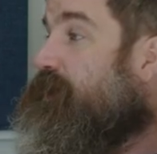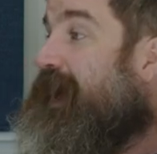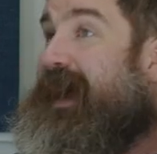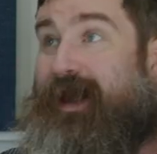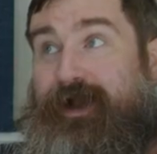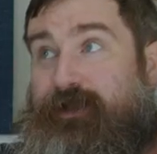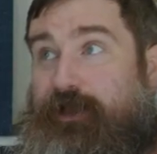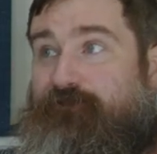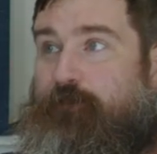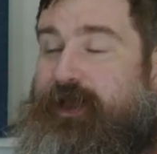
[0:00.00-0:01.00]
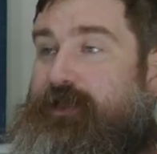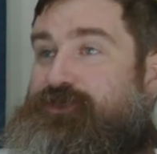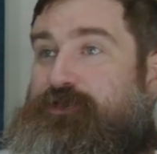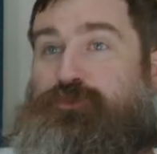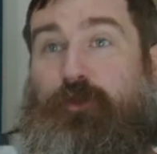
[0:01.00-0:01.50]
high-level
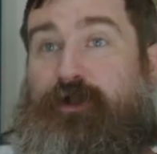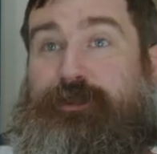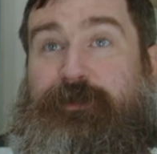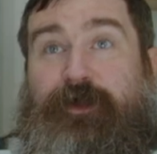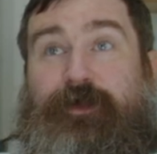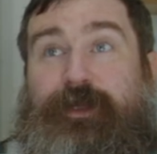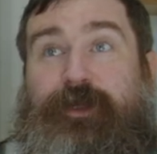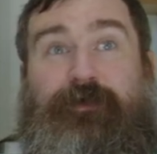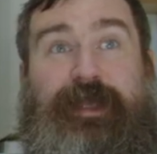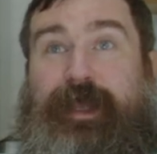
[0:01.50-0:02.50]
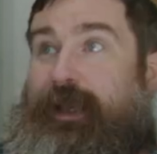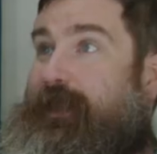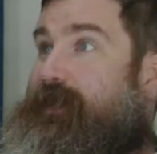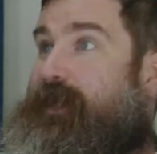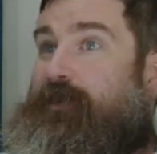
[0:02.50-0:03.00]
manager is walking them along and going,
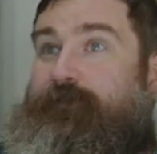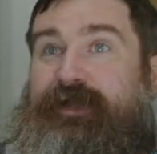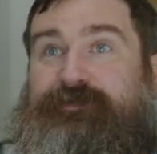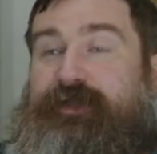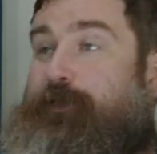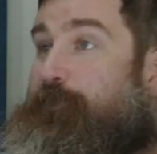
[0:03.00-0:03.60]
look how amazing and